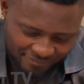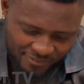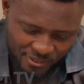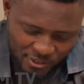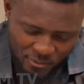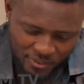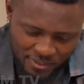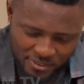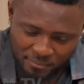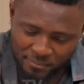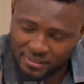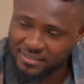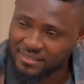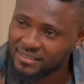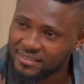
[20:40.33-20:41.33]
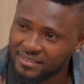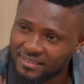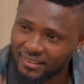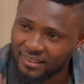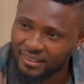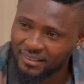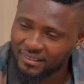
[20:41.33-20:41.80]
Straight to business.
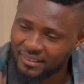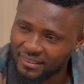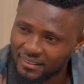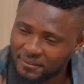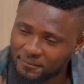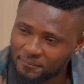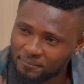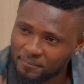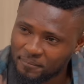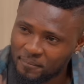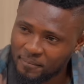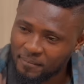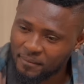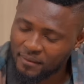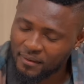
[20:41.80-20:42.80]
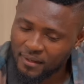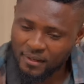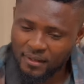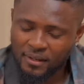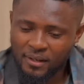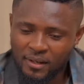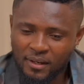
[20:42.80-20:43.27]
I like that.
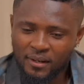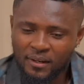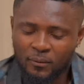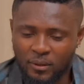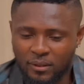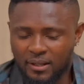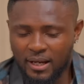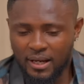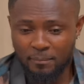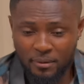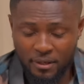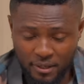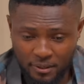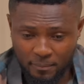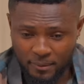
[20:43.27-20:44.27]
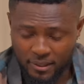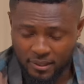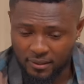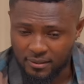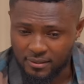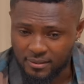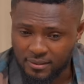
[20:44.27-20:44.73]
Well, I'm here
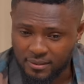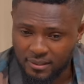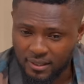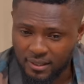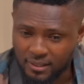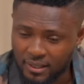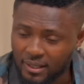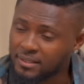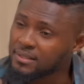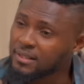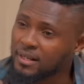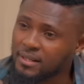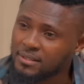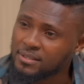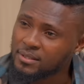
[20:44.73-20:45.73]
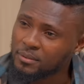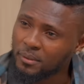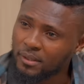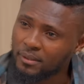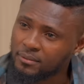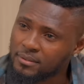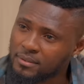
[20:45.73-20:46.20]
because I'd like to ask you
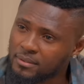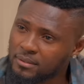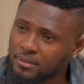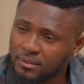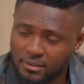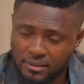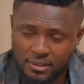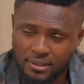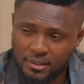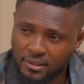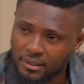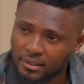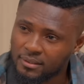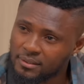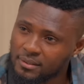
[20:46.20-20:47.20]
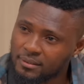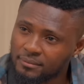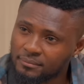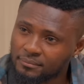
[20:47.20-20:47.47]
out on a dinner date.